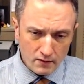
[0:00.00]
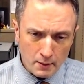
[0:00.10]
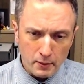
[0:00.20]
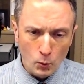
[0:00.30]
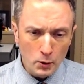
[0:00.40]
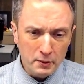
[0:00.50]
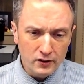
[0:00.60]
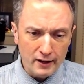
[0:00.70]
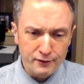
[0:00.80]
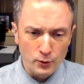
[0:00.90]
But we'll be
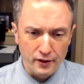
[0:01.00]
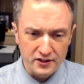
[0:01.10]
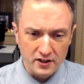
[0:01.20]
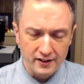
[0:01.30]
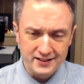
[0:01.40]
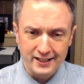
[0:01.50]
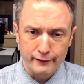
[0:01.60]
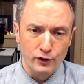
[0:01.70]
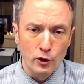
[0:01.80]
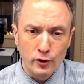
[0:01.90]
left with a deck
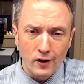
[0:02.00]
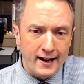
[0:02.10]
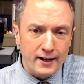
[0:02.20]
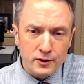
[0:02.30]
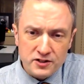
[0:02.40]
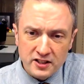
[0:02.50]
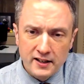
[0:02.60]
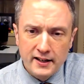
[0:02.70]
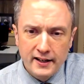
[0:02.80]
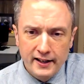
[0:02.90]
of low clouds
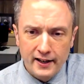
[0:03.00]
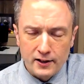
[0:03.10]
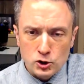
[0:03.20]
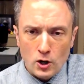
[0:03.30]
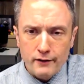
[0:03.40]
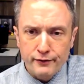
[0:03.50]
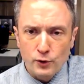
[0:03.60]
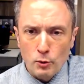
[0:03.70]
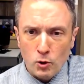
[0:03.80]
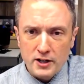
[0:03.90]
and a trough of
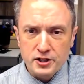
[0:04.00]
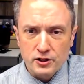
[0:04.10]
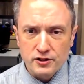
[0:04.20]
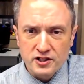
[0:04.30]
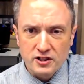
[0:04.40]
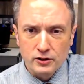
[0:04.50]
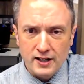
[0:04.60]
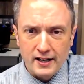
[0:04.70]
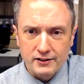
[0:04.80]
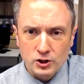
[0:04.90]
low pressure still
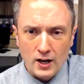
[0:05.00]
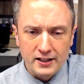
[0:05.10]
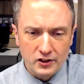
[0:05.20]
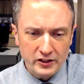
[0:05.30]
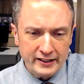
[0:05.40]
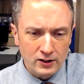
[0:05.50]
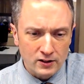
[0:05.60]
kind of trying to linger.